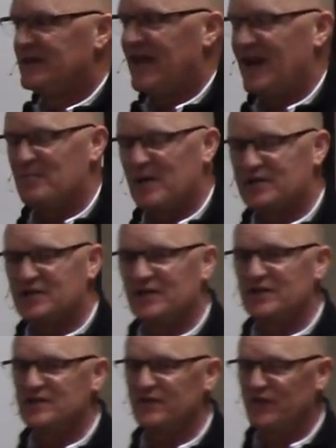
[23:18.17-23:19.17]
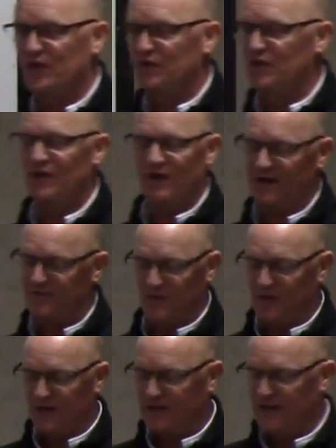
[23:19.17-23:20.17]
and I bet you there's a few, you don't have to
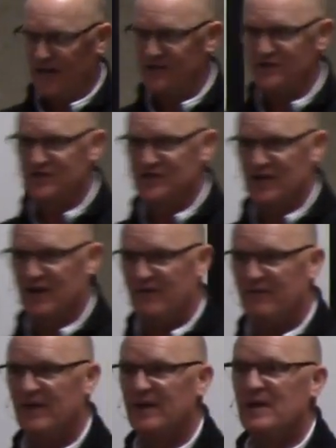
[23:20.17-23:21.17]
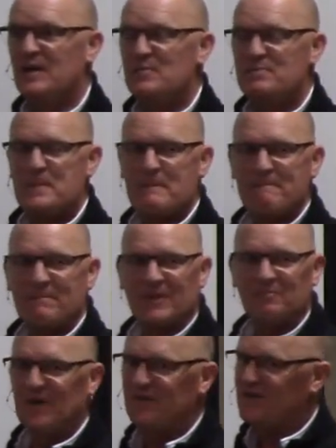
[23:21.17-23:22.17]
recognize yourself.
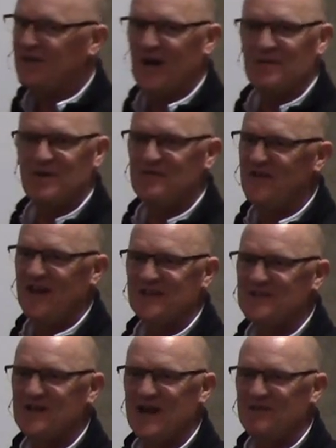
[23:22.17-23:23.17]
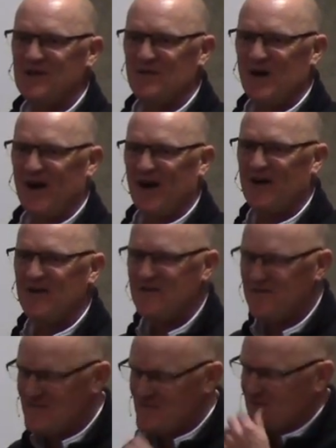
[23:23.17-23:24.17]
but Cubby fans are everywhere.
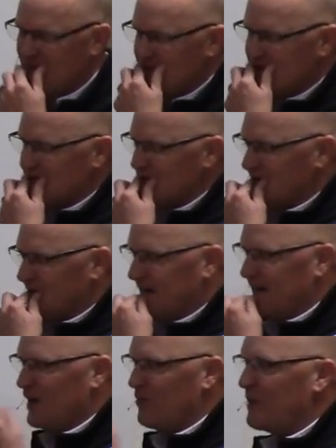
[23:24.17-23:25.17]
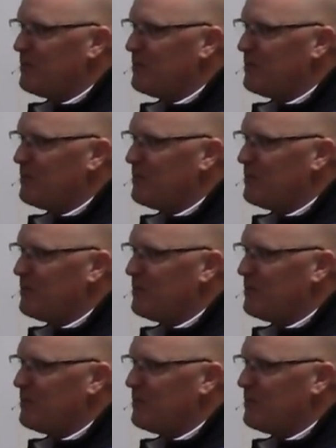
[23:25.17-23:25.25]
Uh, we